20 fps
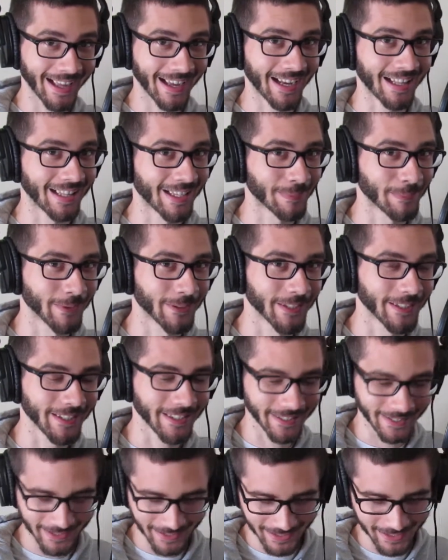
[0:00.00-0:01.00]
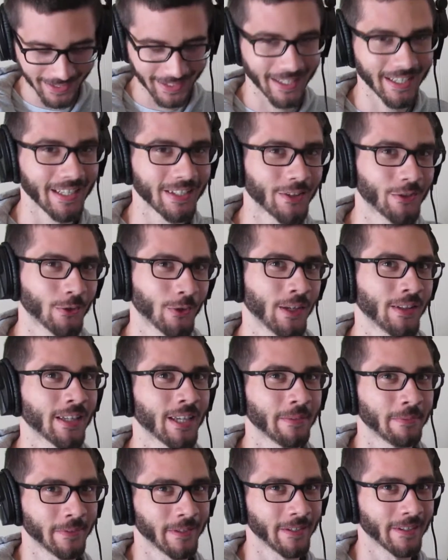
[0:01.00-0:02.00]
I like my hoodie. Hey, Detroit
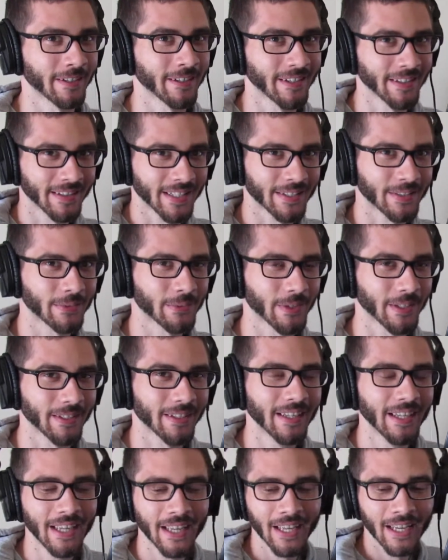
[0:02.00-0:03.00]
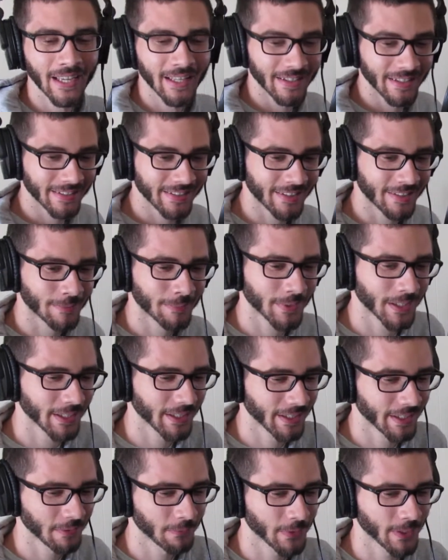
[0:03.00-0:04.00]
Life Gear. That's fun. This is
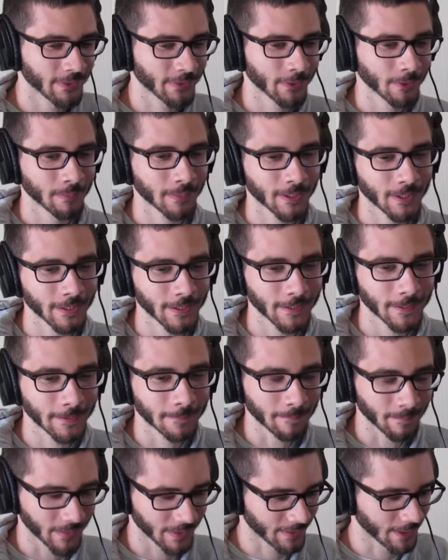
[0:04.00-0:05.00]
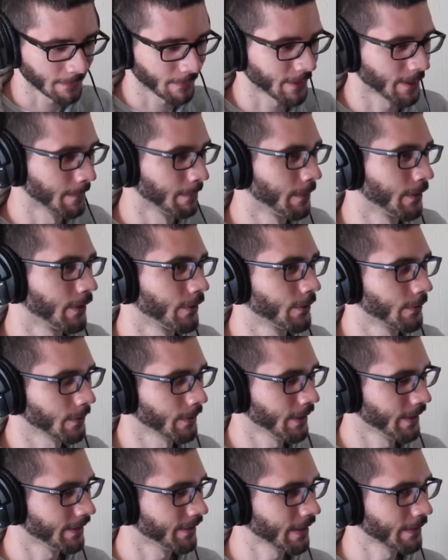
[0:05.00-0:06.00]
my Frescobaldi September
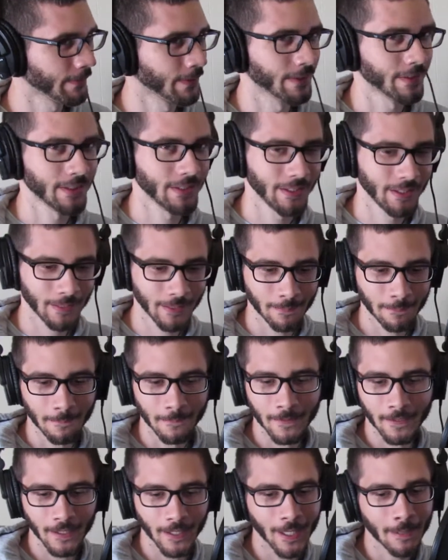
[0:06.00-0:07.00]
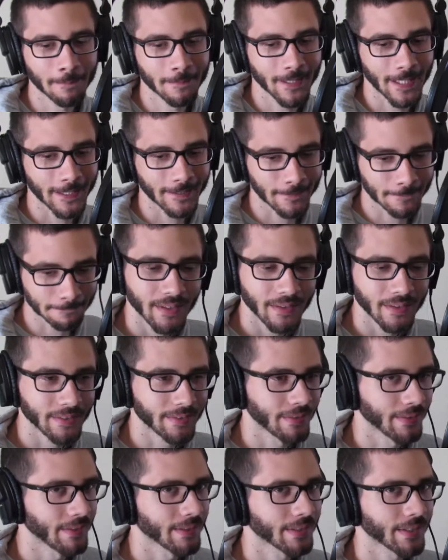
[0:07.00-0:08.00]
2017 update.
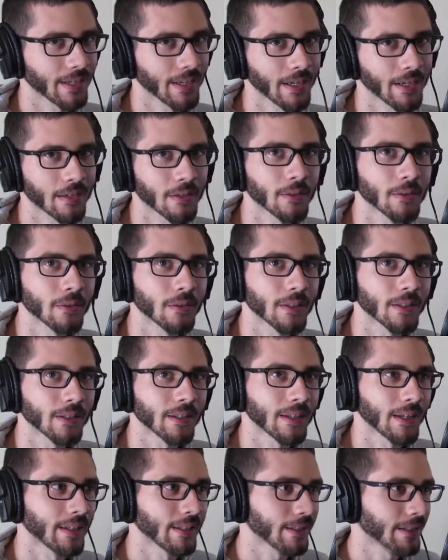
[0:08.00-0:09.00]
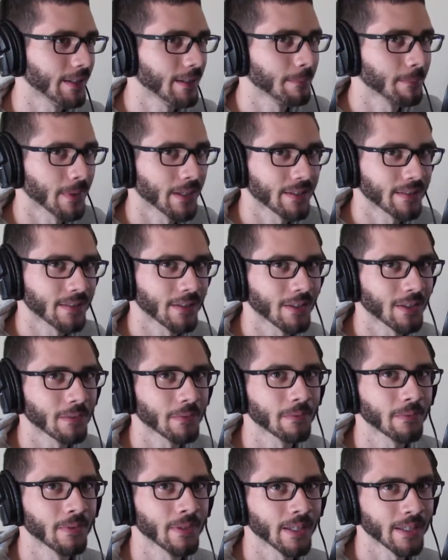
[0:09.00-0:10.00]
This is how uh, I keep
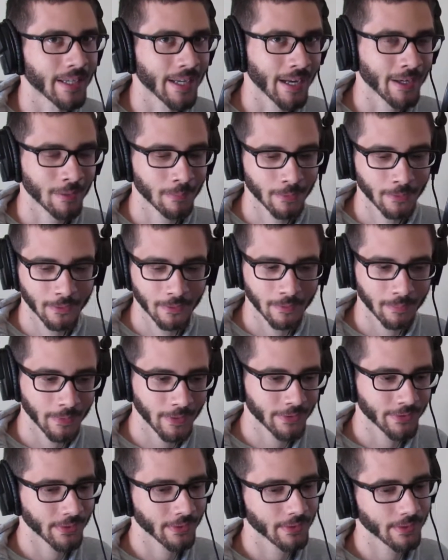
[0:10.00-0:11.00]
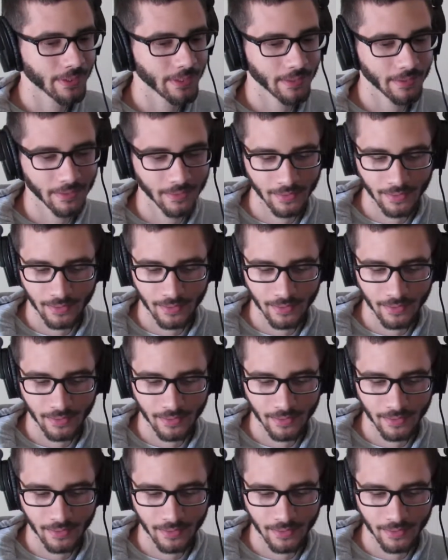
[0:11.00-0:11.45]
myself accountable musically.